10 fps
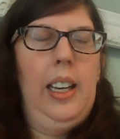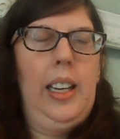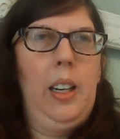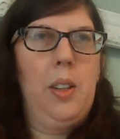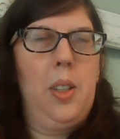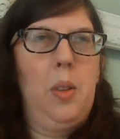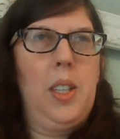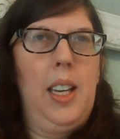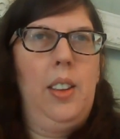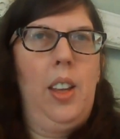He also
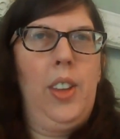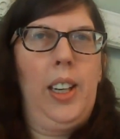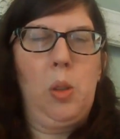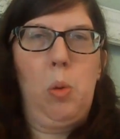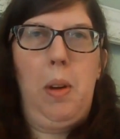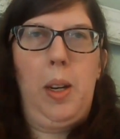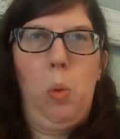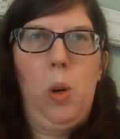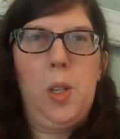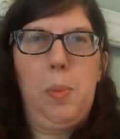said that things were made
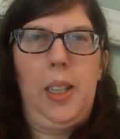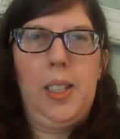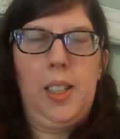worse because